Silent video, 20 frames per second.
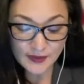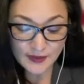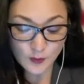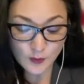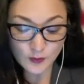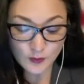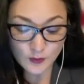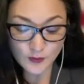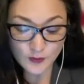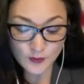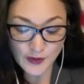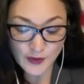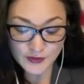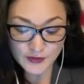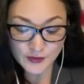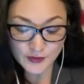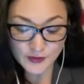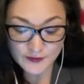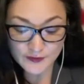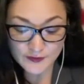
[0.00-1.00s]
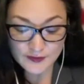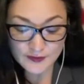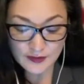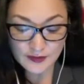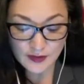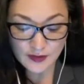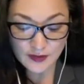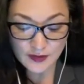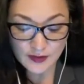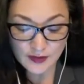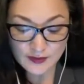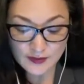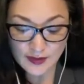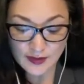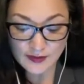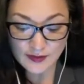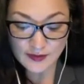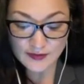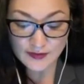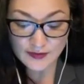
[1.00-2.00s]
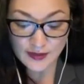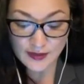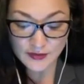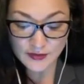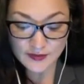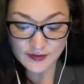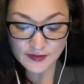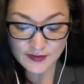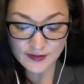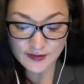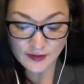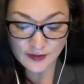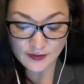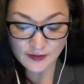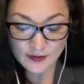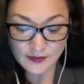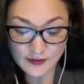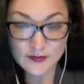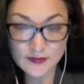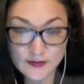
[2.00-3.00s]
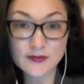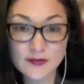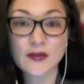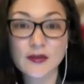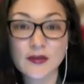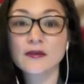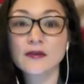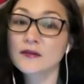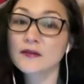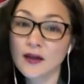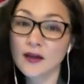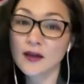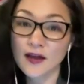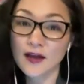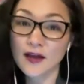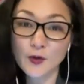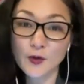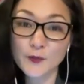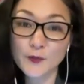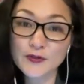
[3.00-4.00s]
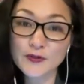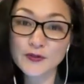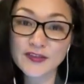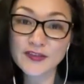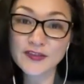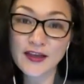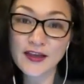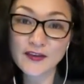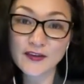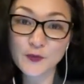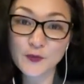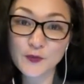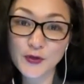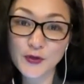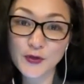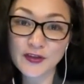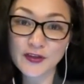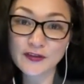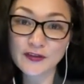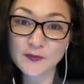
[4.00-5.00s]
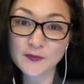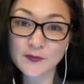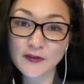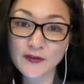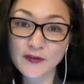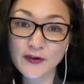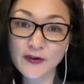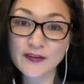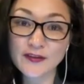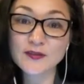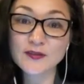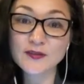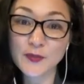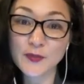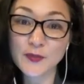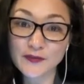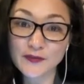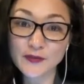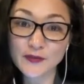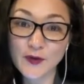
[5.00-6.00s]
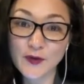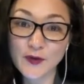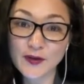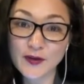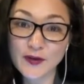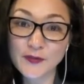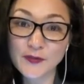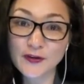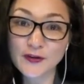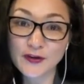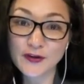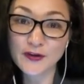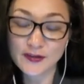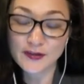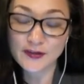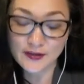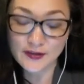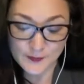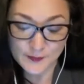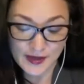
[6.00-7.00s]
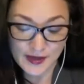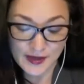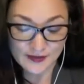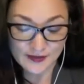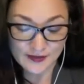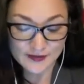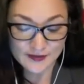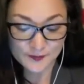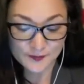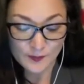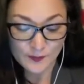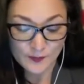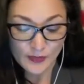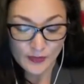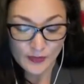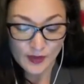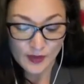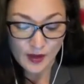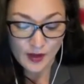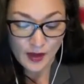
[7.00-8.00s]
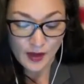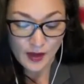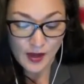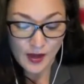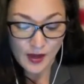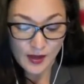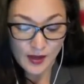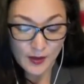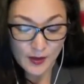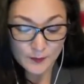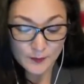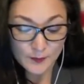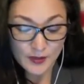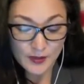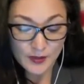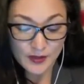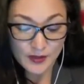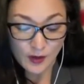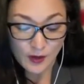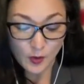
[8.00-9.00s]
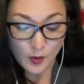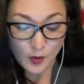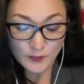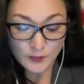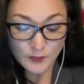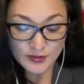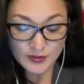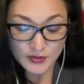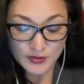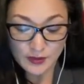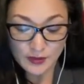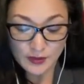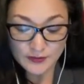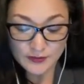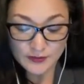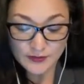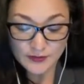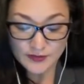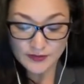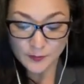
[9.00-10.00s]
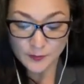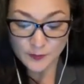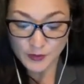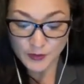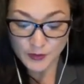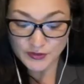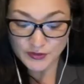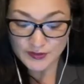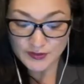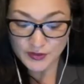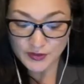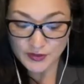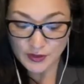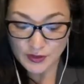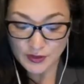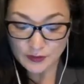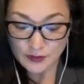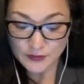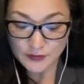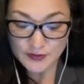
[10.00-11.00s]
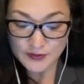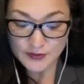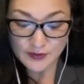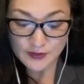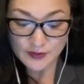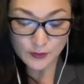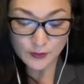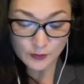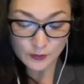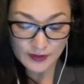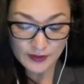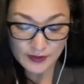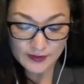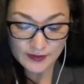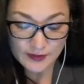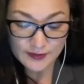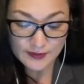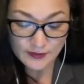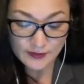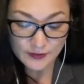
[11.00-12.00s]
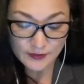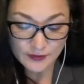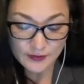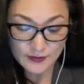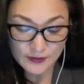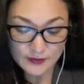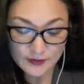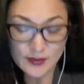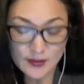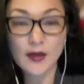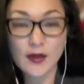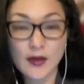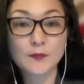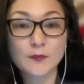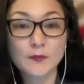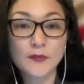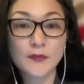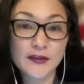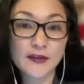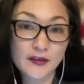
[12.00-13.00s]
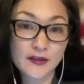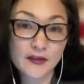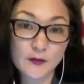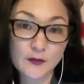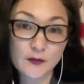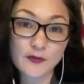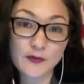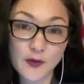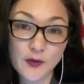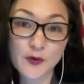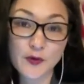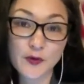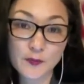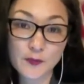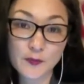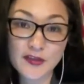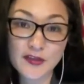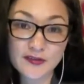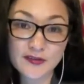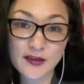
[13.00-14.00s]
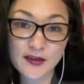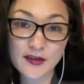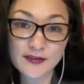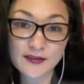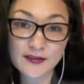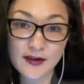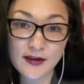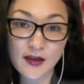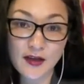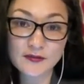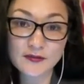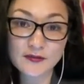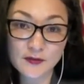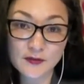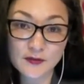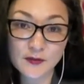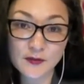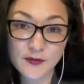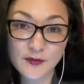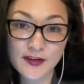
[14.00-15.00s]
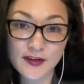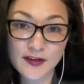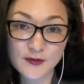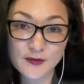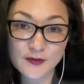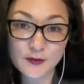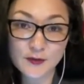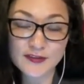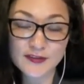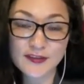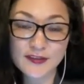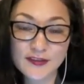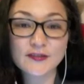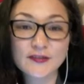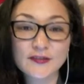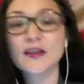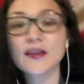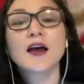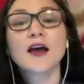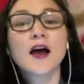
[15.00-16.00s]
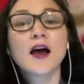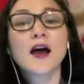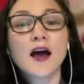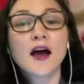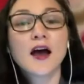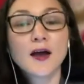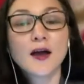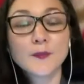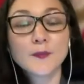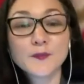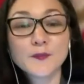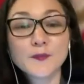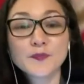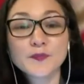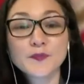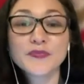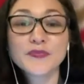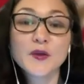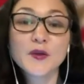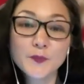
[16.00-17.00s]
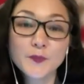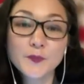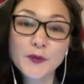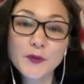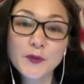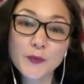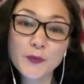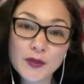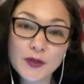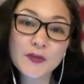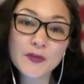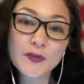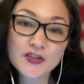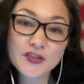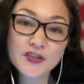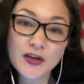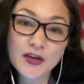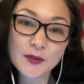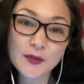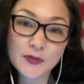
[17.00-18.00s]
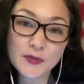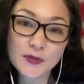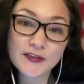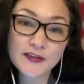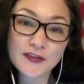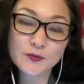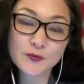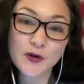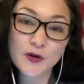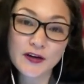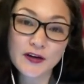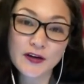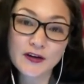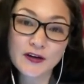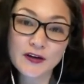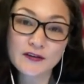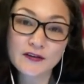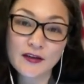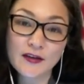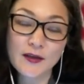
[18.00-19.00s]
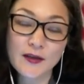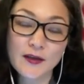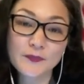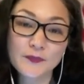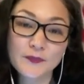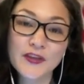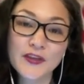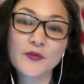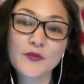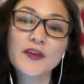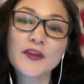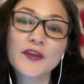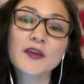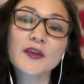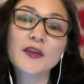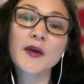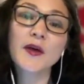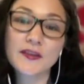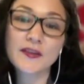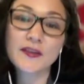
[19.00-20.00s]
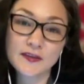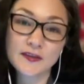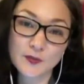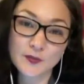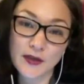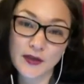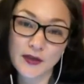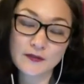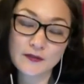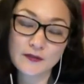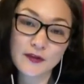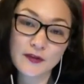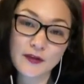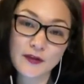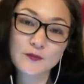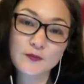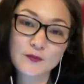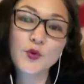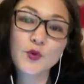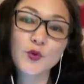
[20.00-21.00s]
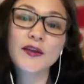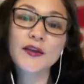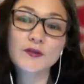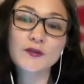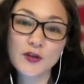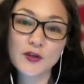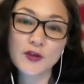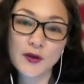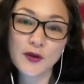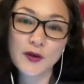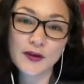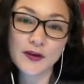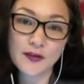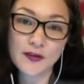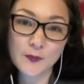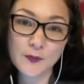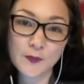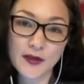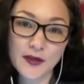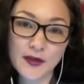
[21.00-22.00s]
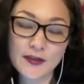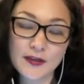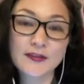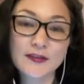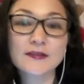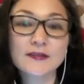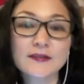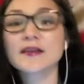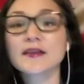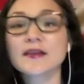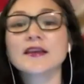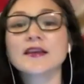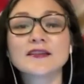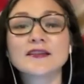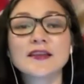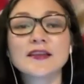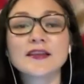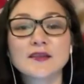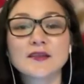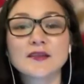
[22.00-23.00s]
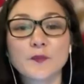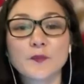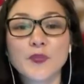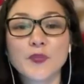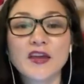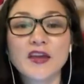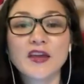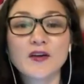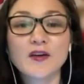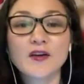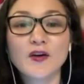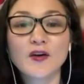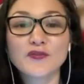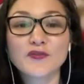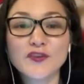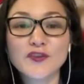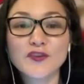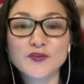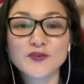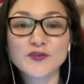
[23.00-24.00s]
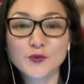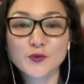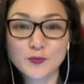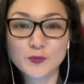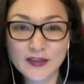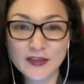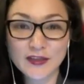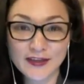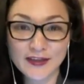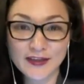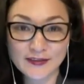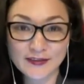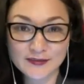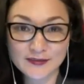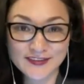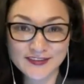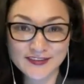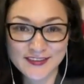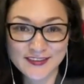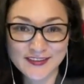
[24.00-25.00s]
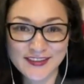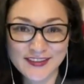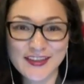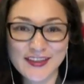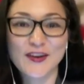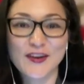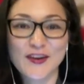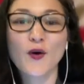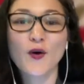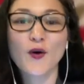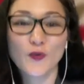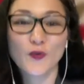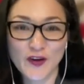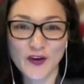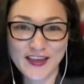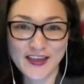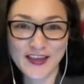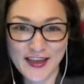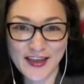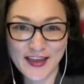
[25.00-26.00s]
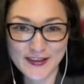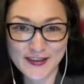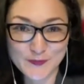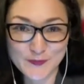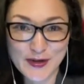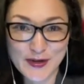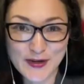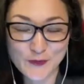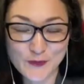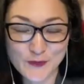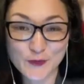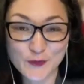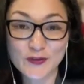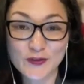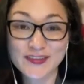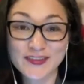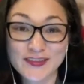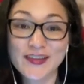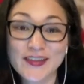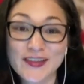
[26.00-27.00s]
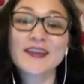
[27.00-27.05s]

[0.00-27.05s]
and local correctional facilities and detention centers. I hope you stay out of the bookings, my friends. But if you end up there, you're going to need a mask. Homeless shelters, emergency shelters, and cooling centers. If we were a place that got that hot and needed cooling centers. But pretty much any place where, think about it this way. A quick and dirty way to think about it is this a big official place that already has many rules?